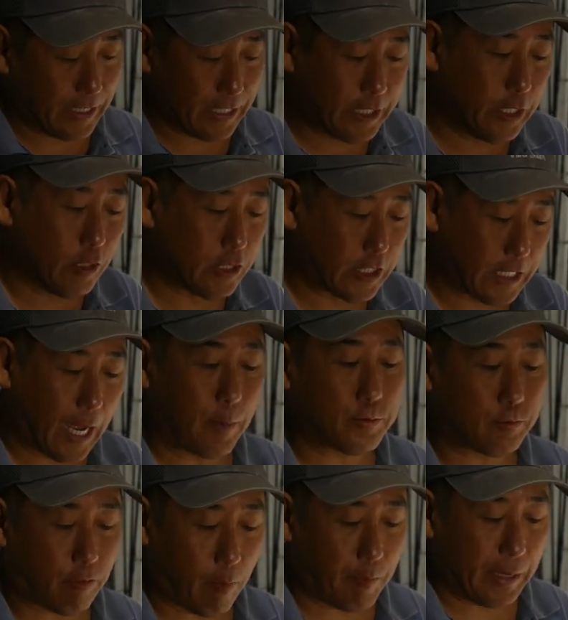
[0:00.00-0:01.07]
to 2
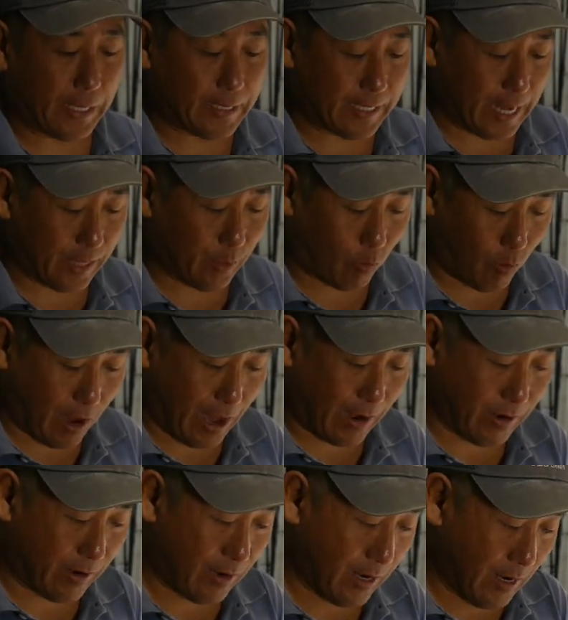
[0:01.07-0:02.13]
steps from being dead in the
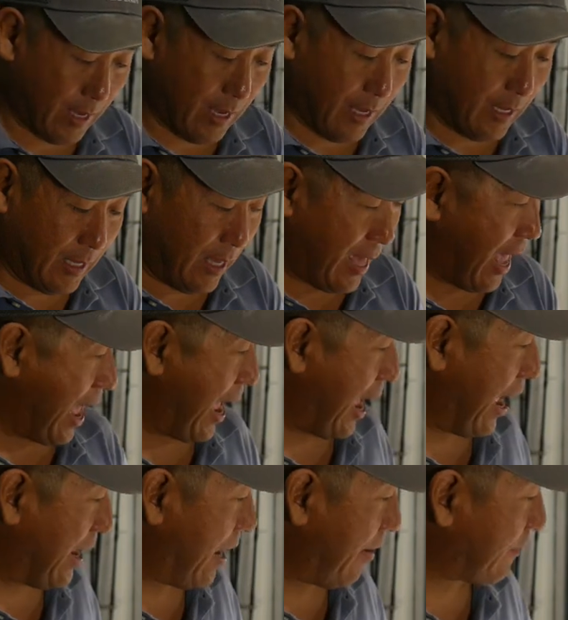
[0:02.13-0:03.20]
water.
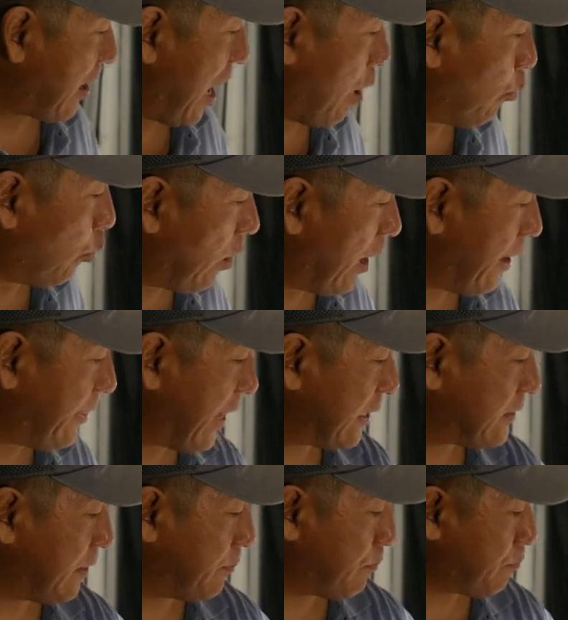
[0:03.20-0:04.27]
And I've got one
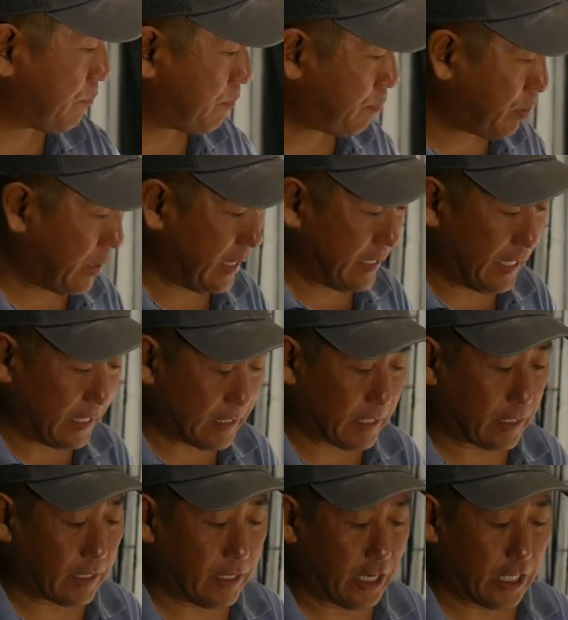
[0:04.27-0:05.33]
that's in pretty
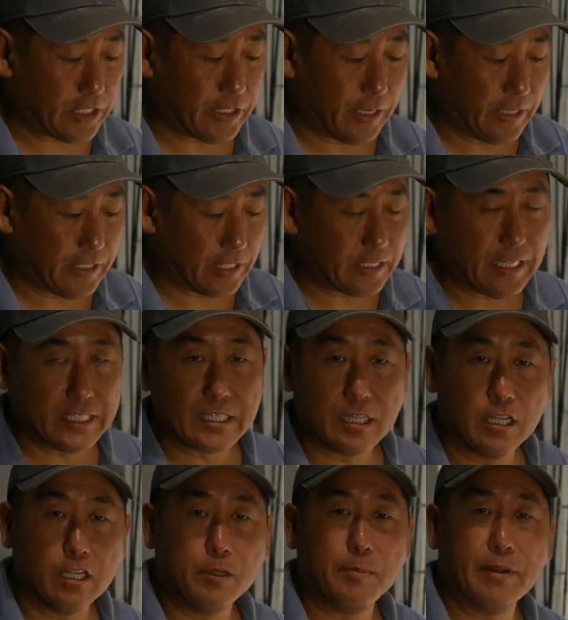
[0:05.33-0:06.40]
decent condition, just needs a
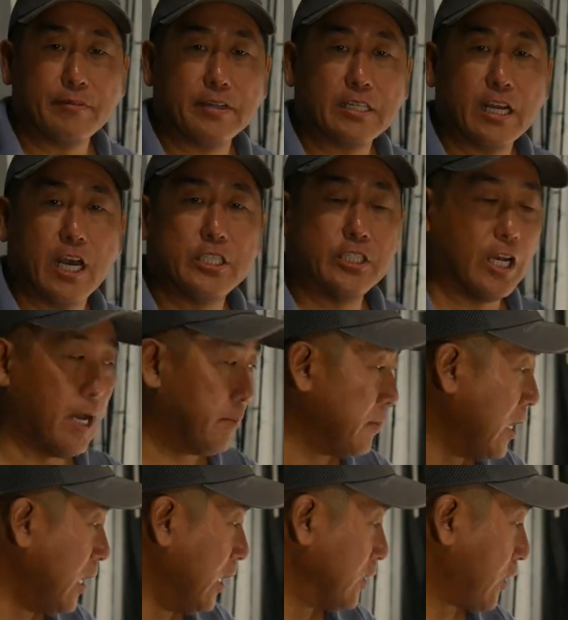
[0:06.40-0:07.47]
little bit of a touch
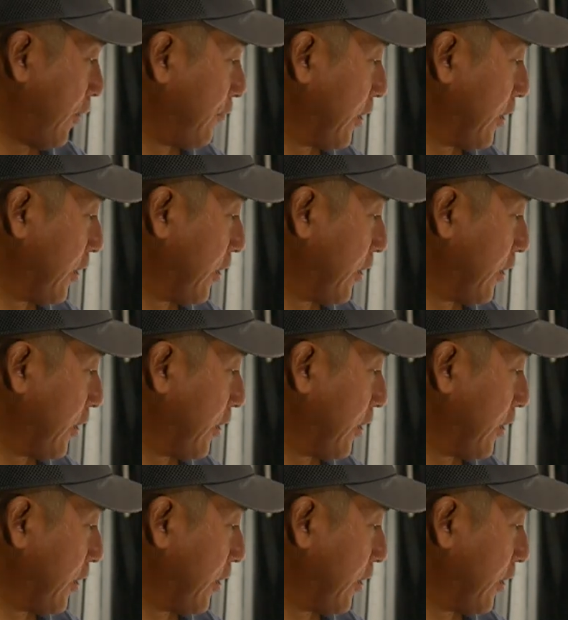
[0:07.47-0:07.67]
up. So I